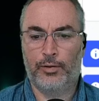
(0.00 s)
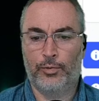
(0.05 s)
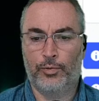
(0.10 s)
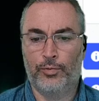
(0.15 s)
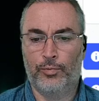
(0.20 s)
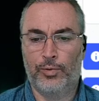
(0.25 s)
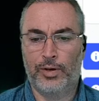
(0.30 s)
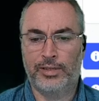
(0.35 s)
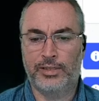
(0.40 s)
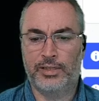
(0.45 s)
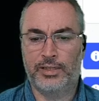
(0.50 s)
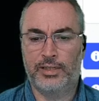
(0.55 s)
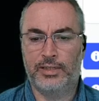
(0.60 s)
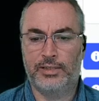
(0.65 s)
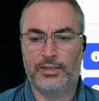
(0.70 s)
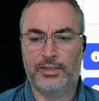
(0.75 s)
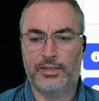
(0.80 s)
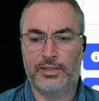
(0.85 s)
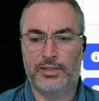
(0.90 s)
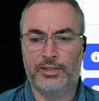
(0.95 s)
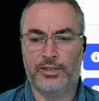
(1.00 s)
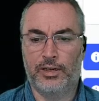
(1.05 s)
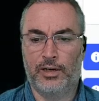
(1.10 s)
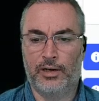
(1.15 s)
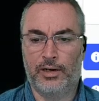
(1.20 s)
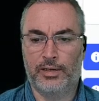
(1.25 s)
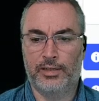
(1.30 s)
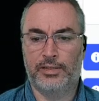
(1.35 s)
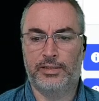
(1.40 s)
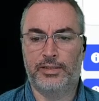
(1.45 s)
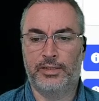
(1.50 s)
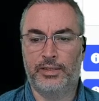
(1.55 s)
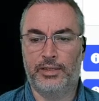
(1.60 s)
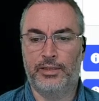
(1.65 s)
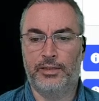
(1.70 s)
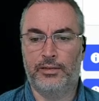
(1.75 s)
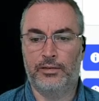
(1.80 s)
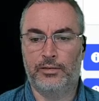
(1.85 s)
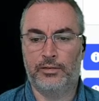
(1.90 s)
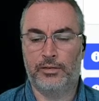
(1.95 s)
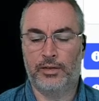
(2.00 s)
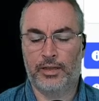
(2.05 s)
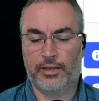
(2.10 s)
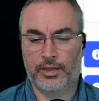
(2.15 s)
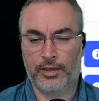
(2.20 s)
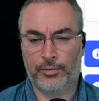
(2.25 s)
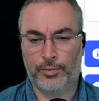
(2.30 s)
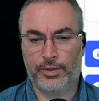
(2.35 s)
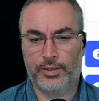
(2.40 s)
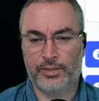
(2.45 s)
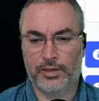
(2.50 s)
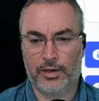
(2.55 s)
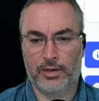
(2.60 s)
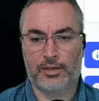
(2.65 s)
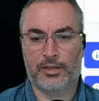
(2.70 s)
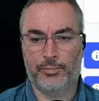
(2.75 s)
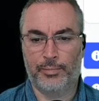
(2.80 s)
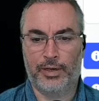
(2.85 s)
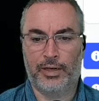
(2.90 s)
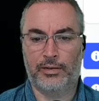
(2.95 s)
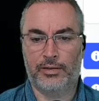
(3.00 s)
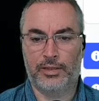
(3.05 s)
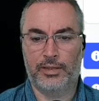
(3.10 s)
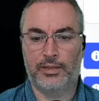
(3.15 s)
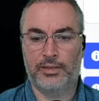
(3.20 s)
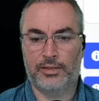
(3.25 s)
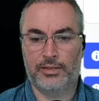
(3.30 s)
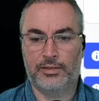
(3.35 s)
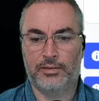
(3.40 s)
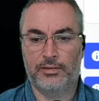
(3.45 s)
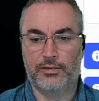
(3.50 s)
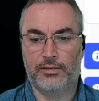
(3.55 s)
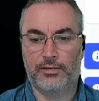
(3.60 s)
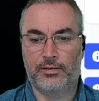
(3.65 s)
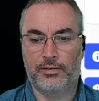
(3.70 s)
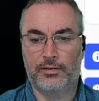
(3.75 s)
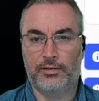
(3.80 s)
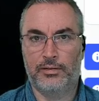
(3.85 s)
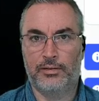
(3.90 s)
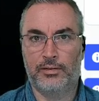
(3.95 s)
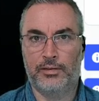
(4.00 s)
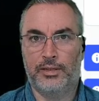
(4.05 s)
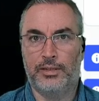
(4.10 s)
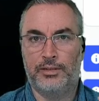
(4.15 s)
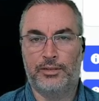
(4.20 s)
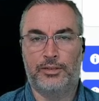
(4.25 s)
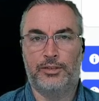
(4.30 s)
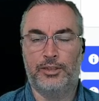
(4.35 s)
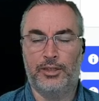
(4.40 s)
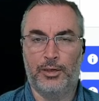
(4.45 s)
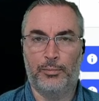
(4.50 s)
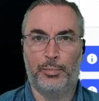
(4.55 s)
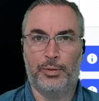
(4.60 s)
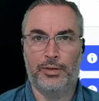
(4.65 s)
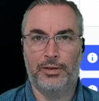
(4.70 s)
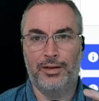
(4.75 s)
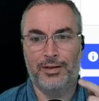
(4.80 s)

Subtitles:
Residence's Odyssey. I think we talked about this ship.